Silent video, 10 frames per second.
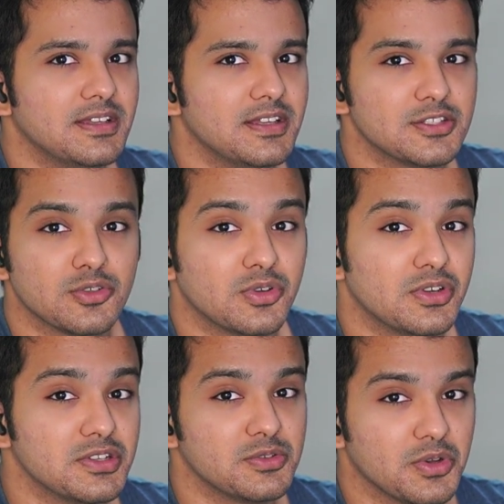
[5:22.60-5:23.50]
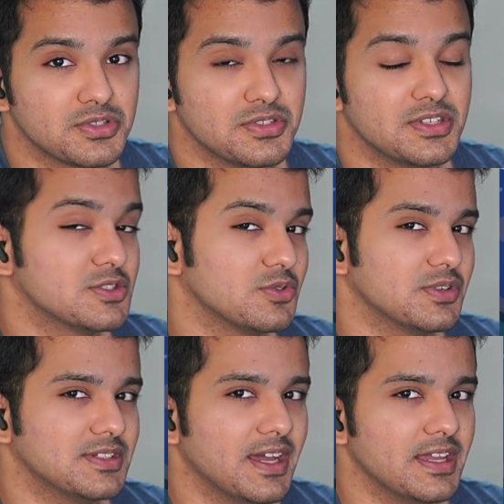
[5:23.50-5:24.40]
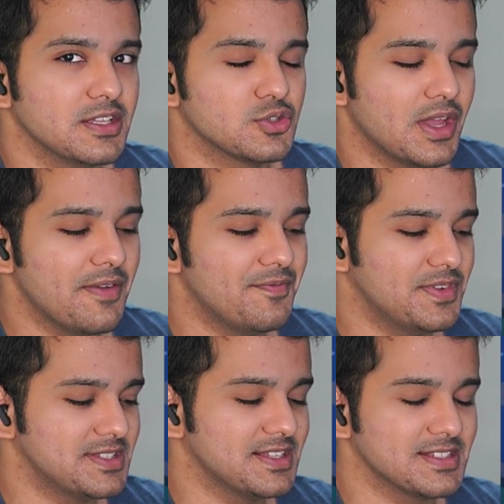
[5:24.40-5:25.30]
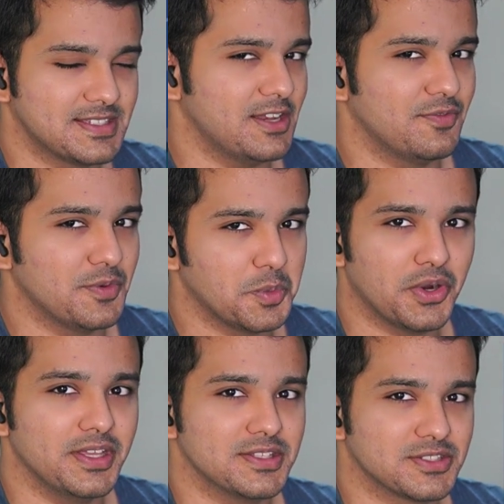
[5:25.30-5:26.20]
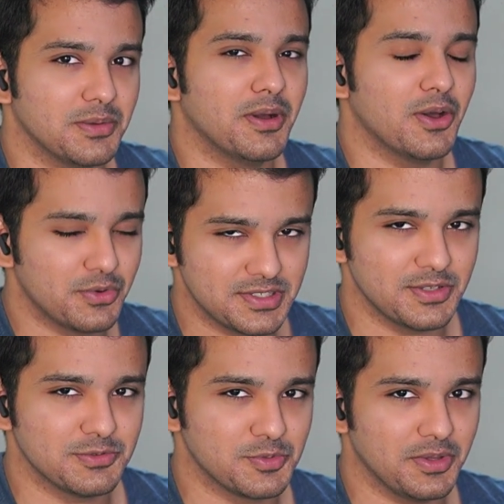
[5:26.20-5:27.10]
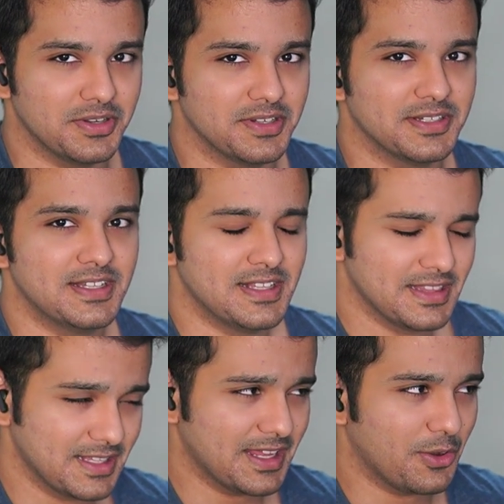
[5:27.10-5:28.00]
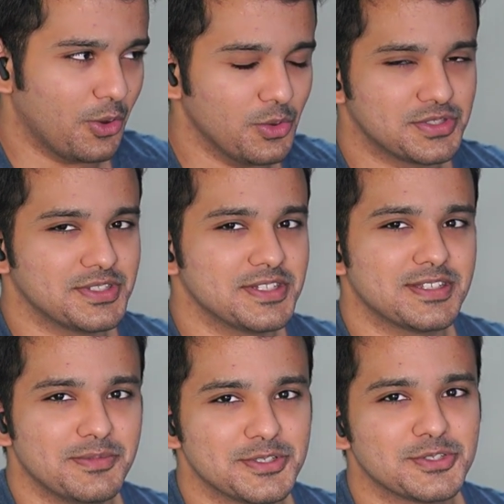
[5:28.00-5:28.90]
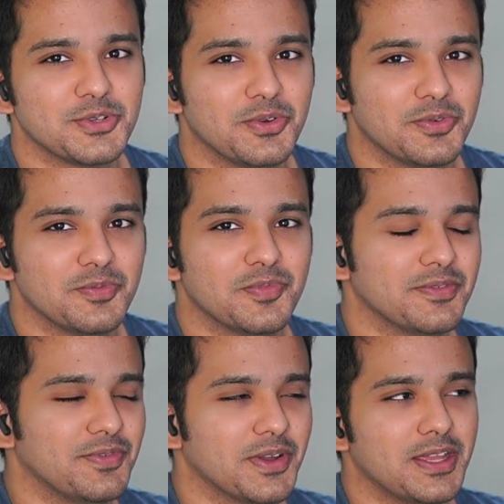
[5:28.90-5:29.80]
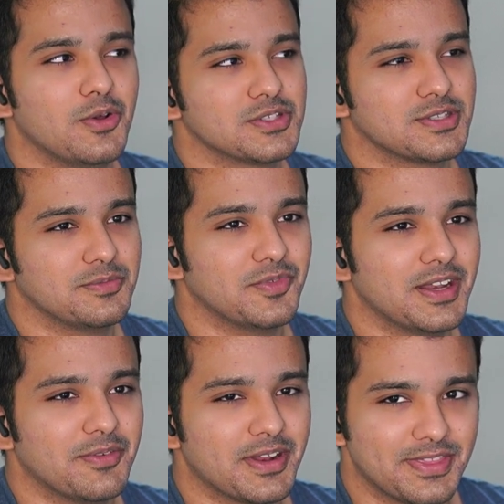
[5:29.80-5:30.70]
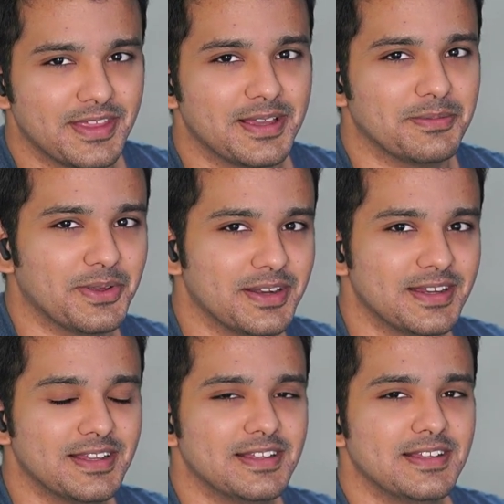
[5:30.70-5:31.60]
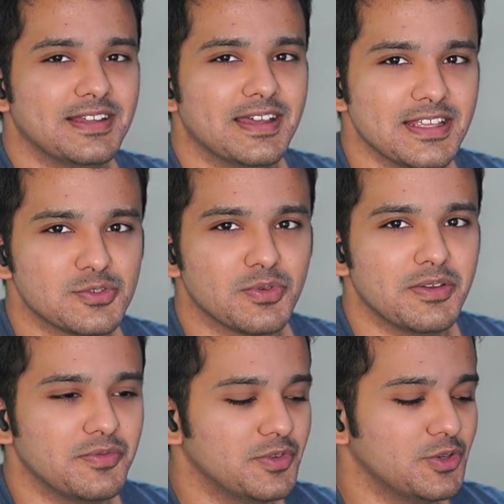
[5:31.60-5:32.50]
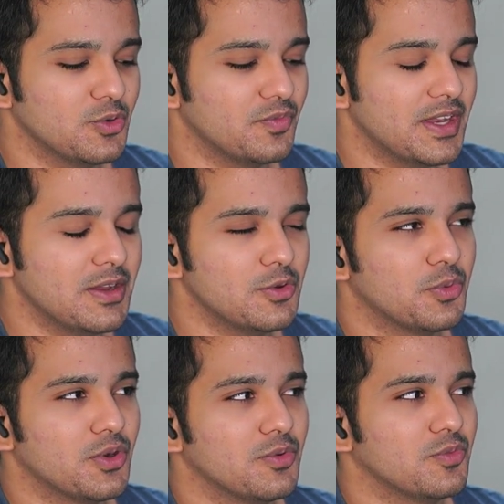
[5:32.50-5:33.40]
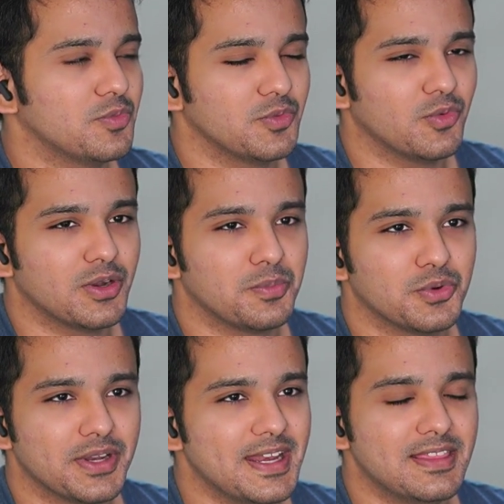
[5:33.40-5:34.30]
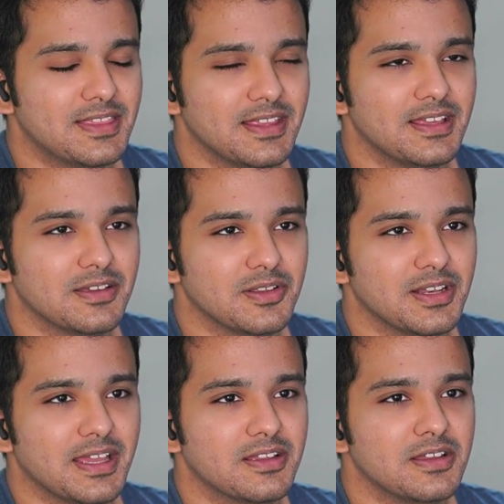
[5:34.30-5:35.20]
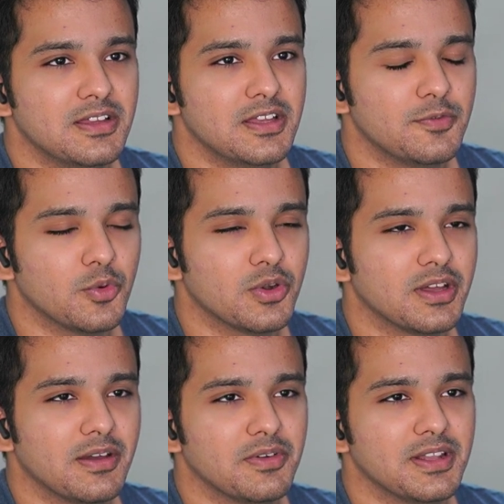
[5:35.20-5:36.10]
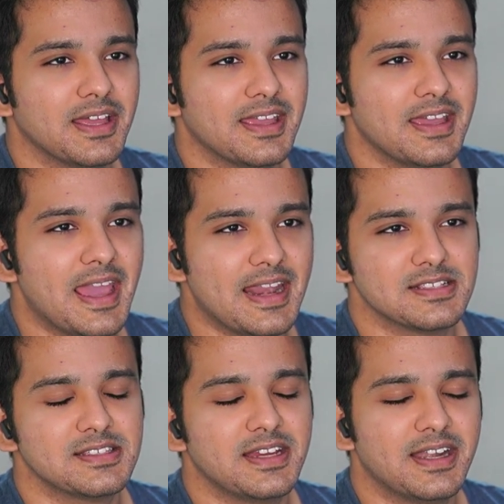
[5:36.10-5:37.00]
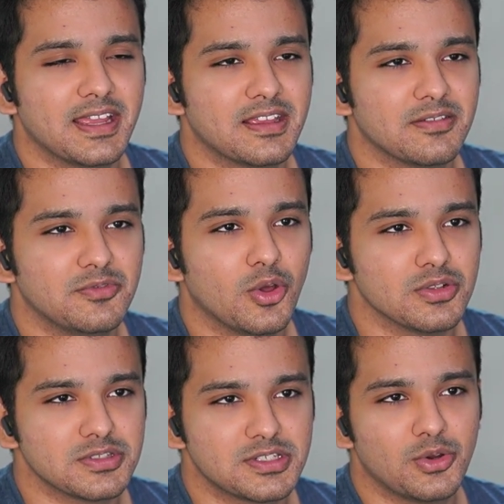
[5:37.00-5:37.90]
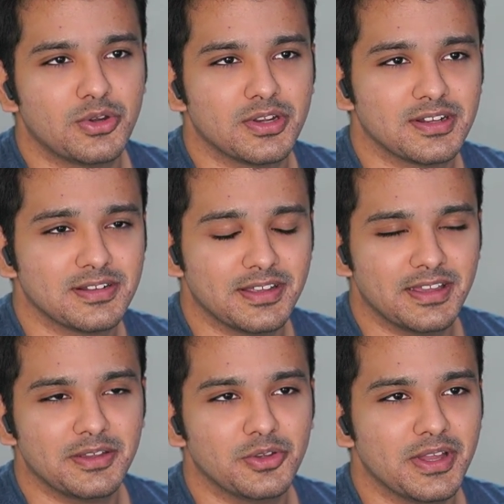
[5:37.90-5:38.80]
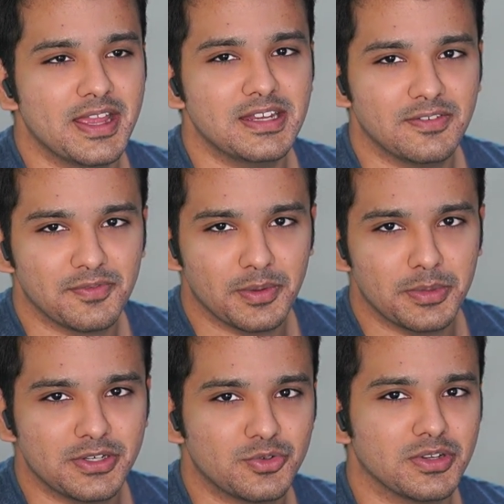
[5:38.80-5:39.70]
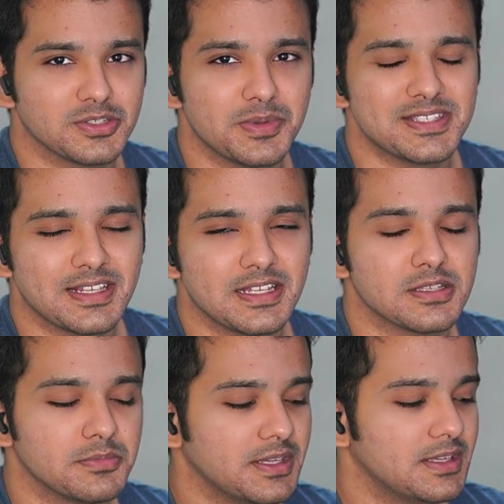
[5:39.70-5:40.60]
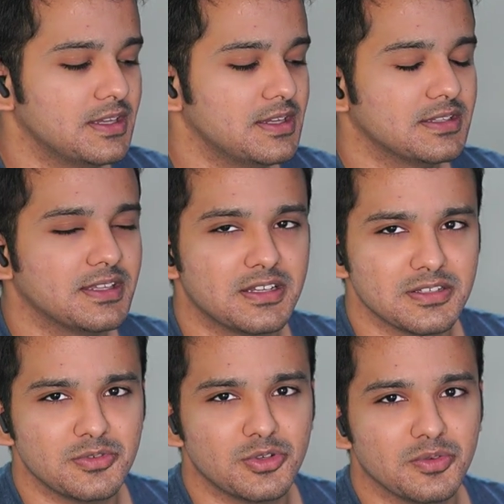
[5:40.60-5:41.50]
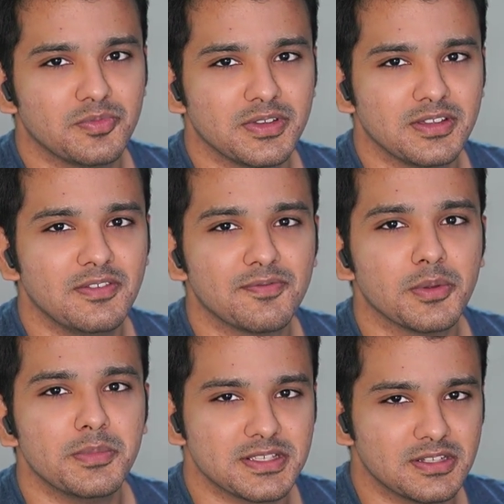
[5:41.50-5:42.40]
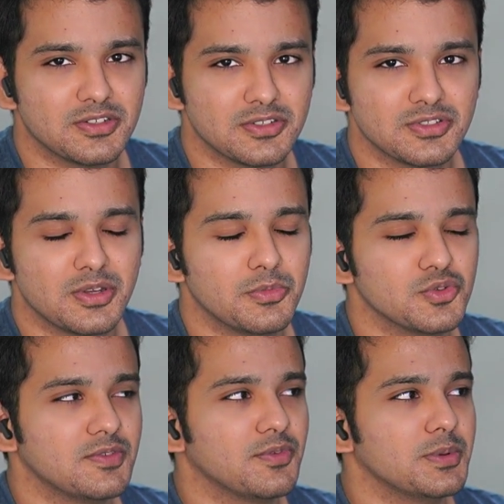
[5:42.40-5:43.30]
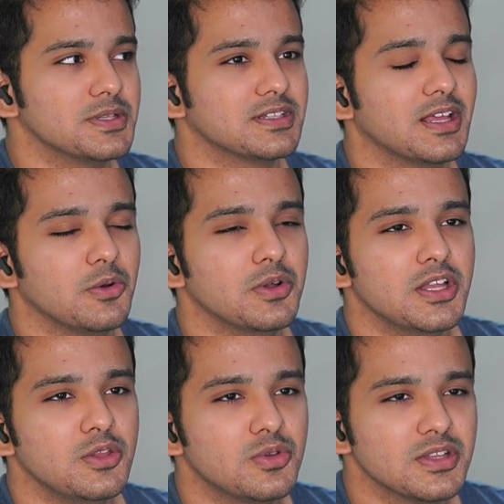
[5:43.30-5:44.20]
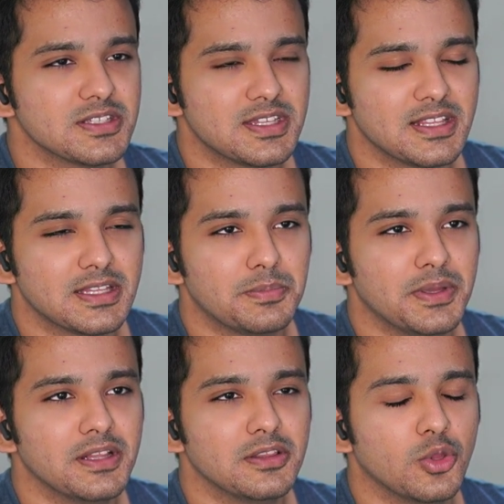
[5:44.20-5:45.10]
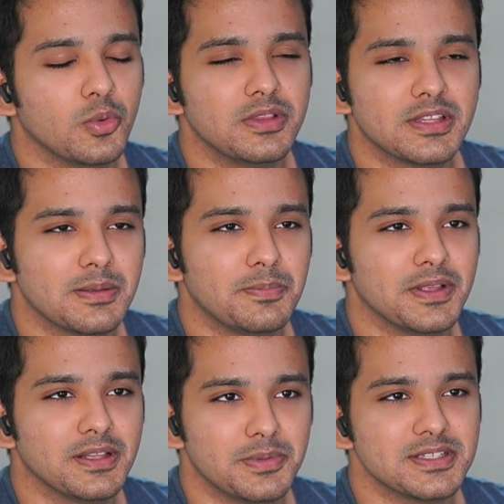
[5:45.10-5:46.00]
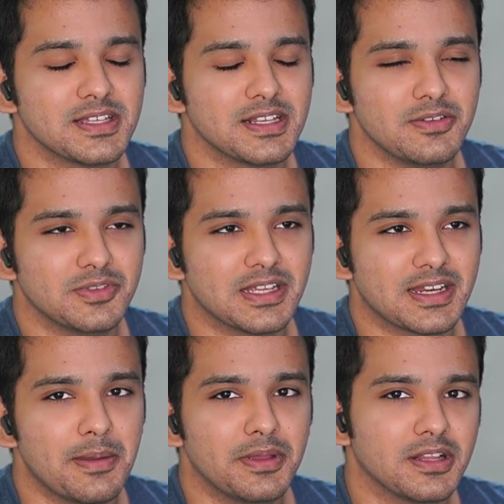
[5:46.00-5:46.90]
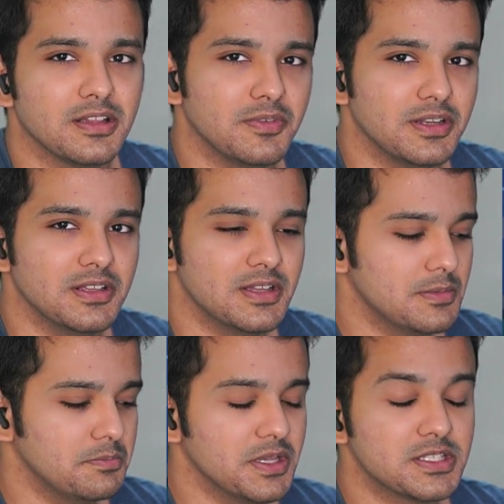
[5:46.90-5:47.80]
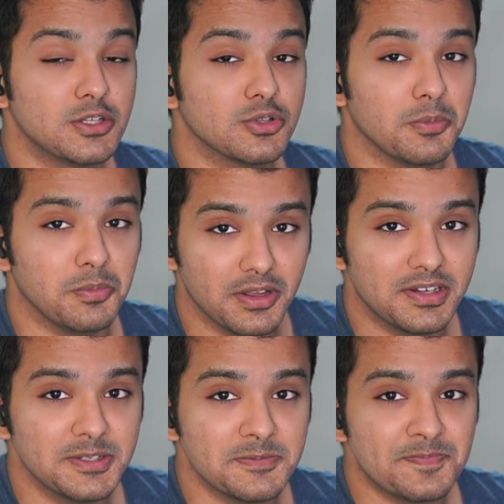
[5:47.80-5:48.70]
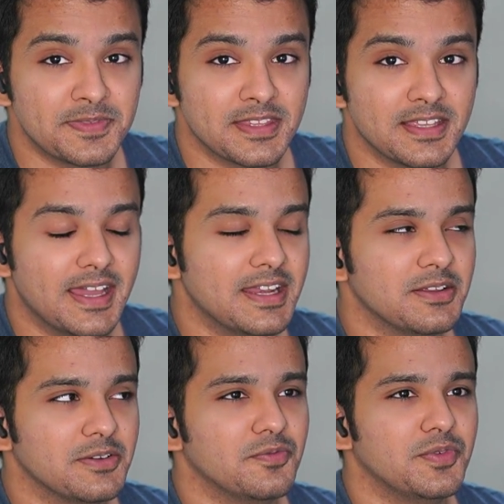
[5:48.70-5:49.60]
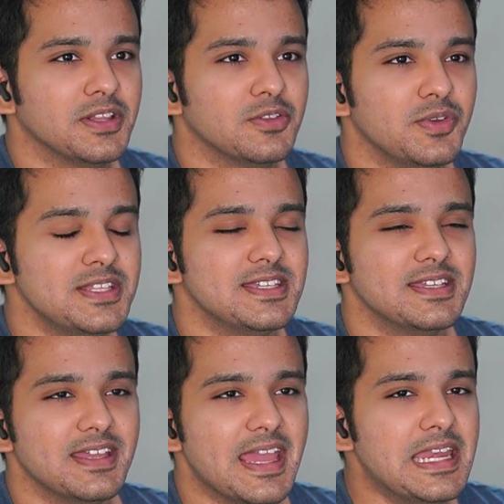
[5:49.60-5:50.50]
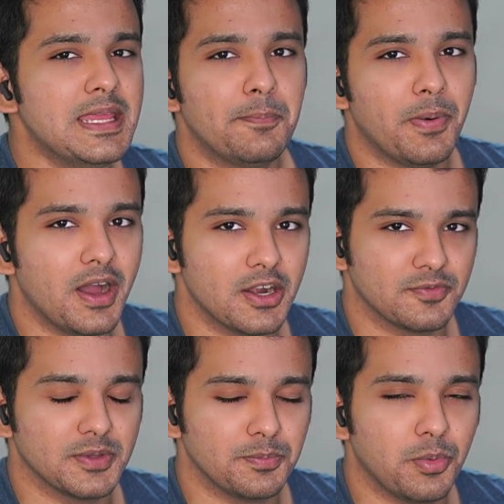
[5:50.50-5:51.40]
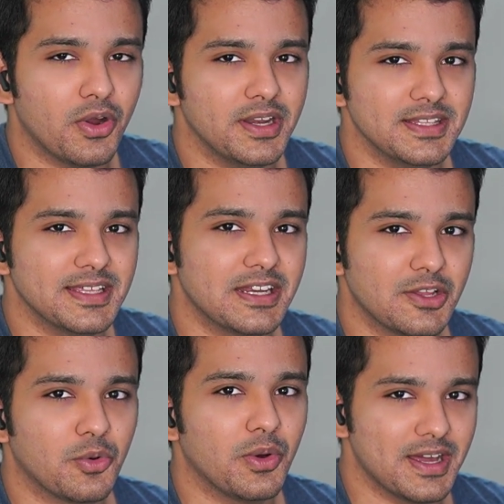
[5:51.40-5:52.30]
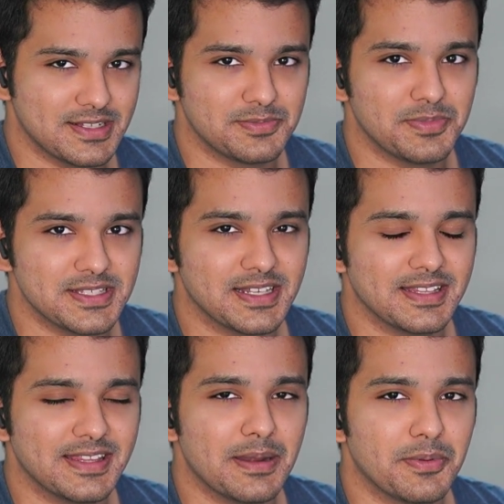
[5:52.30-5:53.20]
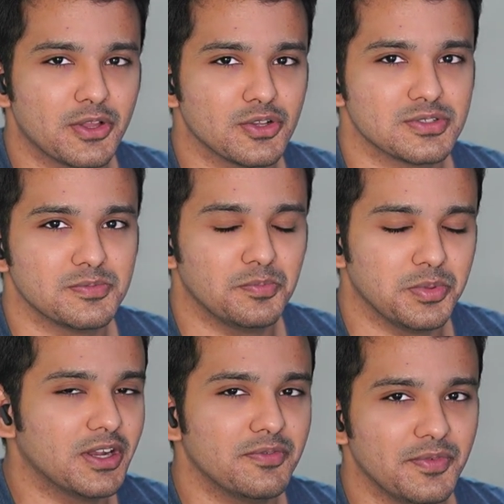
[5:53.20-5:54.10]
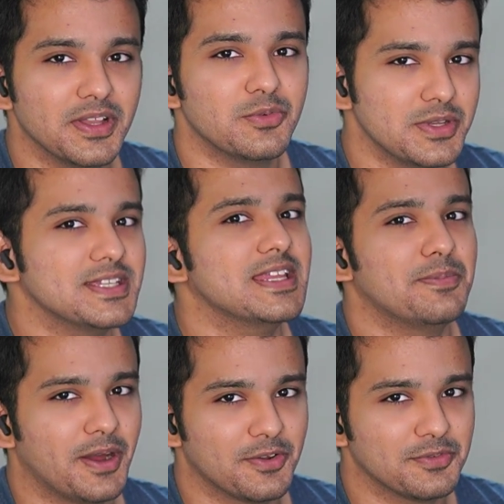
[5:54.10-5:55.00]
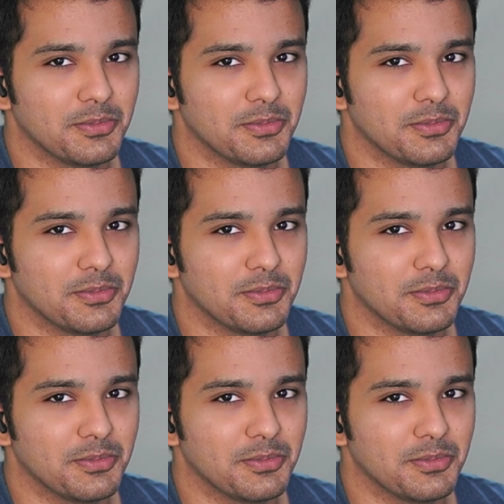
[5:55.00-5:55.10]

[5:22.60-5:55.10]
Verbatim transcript: it's not going to receive oxygen it's going to die so every single cell of your body somehow receives blood like that whole system is so fucking awesome whenever i think about it and that's why you know whenever you wanna wanna put anything like if you wanna have a like NSAID like non-steroidal uh, you know anti-inflammatory drugs basically something that does you know inflammation removes inflammation now you can just take that pill knowing that that pill basically that chemical will mix into the blood and will reach any part of the body that requires basically that because blood will reach any part of the